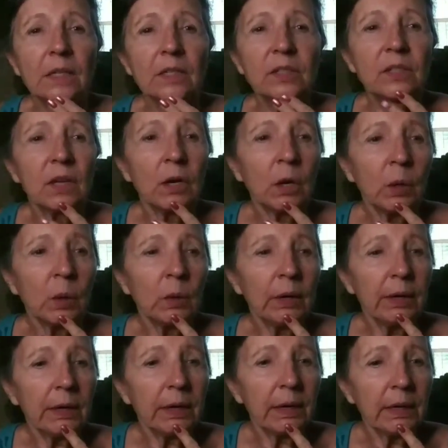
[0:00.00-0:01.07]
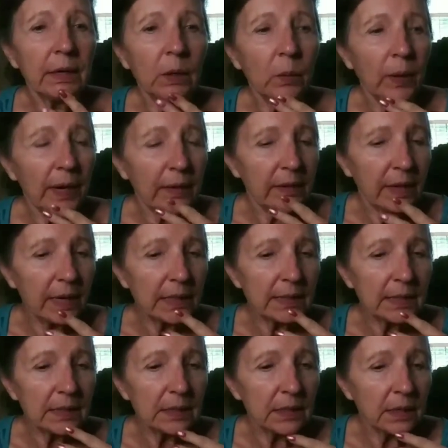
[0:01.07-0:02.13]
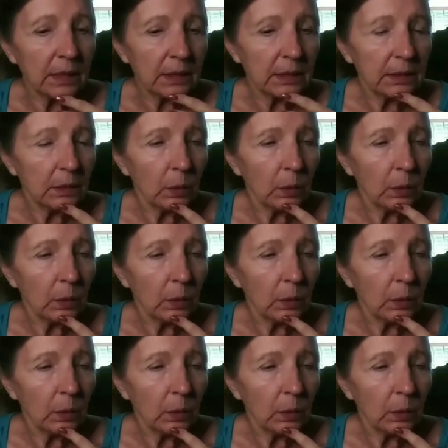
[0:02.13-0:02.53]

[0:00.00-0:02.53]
So anyway, that's uh,